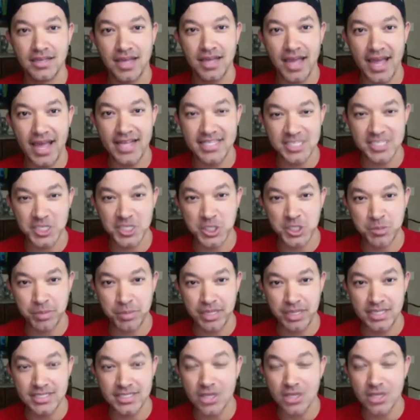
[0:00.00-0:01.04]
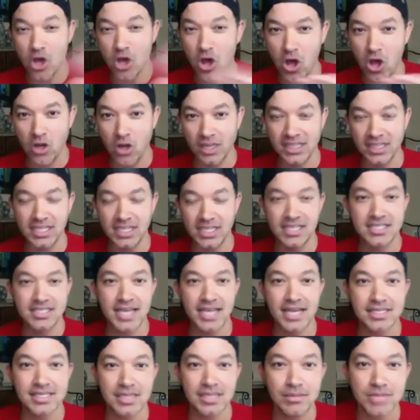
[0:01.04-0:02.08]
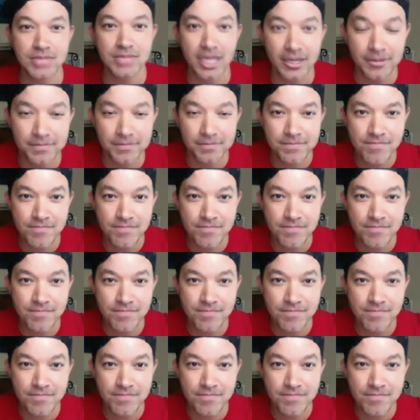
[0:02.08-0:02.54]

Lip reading: and suspense all at the exact same time.